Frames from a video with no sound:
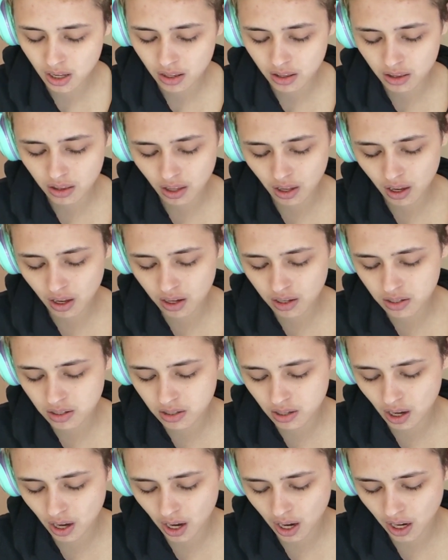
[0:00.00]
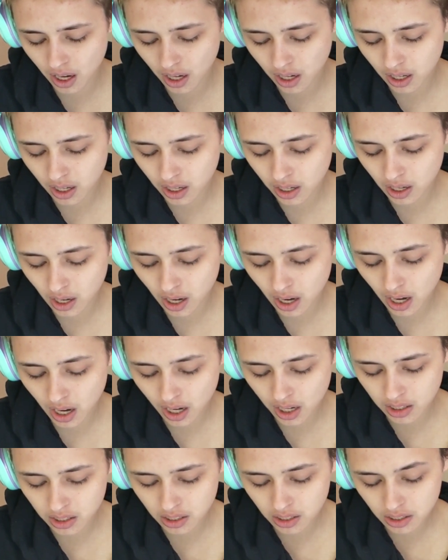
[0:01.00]
that I
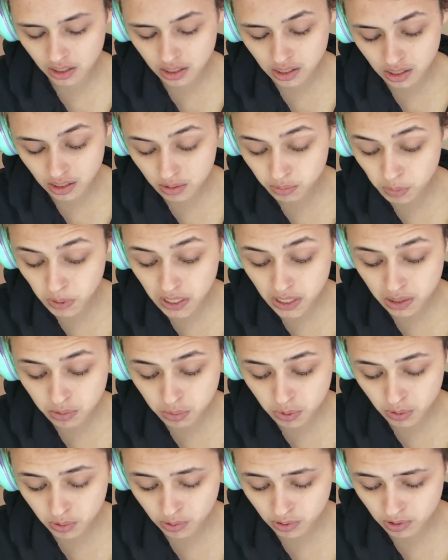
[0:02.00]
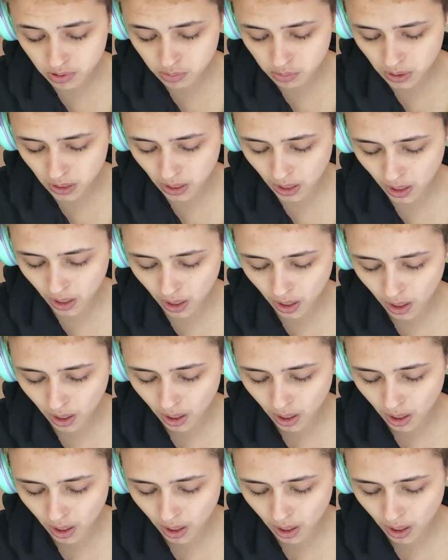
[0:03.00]
had expendable to me.